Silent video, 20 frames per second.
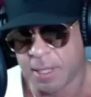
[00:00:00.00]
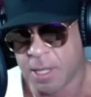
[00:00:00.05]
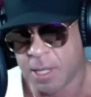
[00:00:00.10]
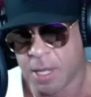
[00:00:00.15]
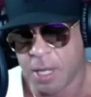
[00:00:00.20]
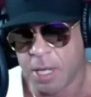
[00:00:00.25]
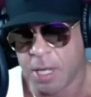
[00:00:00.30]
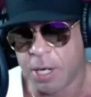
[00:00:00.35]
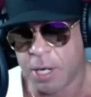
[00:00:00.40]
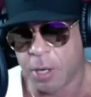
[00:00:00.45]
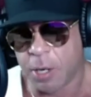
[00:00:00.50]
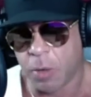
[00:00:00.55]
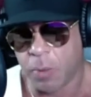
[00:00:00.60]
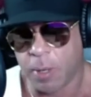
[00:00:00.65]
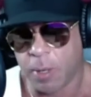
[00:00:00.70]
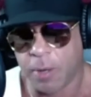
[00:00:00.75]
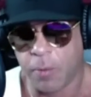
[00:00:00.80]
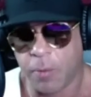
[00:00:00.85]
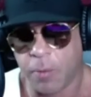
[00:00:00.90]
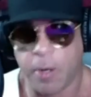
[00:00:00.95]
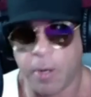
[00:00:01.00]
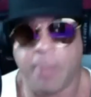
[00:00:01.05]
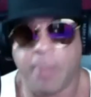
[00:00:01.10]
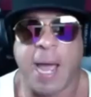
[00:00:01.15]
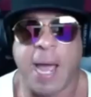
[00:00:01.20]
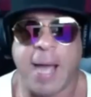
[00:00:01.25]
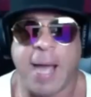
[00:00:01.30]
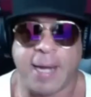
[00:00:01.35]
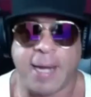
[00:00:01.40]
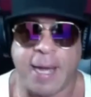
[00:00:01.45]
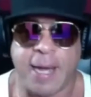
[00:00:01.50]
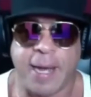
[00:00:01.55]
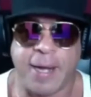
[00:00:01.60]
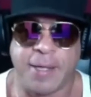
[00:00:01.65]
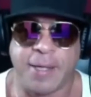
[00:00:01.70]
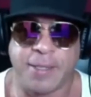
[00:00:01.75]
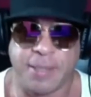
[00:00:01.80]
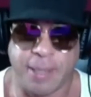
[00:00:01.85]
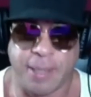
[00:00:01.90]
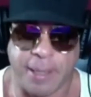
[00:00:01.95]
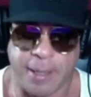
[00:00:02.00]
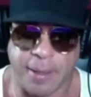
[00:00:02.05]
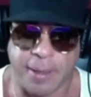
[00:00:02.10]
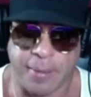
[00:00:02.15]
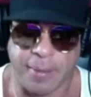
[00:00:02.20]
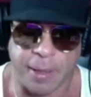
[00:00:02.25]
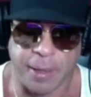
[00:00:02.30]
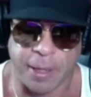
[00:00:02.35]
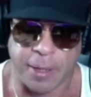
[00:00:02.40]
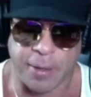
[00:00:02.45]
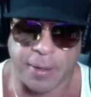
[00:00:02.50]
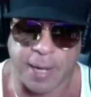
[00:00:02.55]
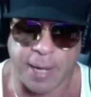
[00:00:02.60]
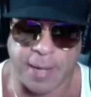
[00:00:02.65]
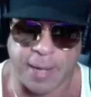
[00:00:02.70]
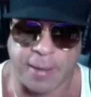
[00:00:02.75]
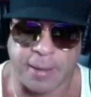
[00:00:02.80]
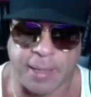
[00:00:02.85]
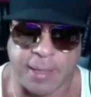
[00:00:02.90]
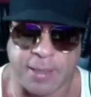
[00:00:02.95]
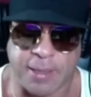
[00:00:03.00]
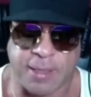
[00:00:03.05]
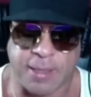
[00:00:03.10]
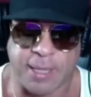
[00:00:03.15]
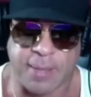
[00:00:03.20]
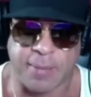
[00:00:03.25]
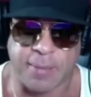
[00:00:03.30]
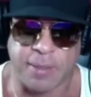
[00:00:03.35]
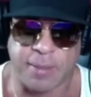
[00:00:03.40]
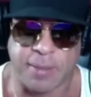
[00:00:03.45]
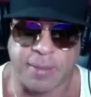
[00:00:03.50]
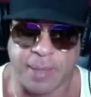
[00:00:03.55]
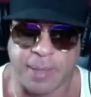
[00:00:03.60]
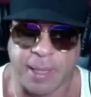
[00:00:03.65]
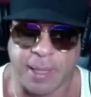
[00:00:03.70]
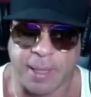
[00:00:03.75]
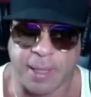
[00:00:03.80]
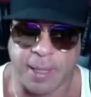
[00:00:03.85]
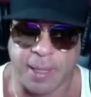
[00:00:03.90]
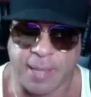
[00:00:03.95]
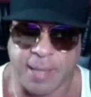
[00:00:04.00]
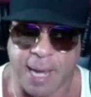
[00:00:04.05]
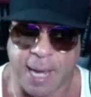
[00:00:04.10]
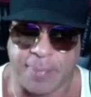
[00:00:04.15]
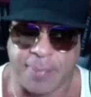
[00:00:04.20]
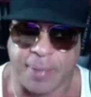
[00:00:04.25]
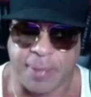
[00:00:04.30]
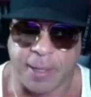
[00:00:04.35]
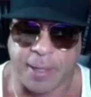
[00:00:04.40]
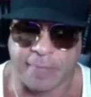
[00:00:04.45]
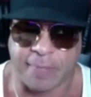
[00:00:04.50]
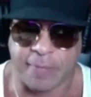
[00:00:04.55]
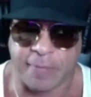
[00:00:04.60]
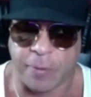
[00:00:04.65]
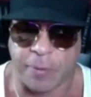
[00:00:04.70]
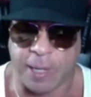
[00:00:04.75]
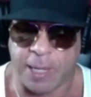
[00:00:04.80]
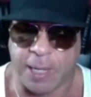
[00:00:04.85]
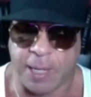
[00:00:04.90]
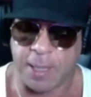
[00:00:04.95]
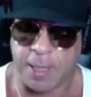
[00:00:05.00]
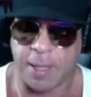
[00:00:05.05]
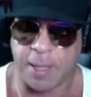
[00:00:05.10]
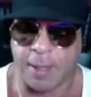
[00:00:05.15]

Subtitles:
Well, we're back, guys. That seems to be the topic of the week.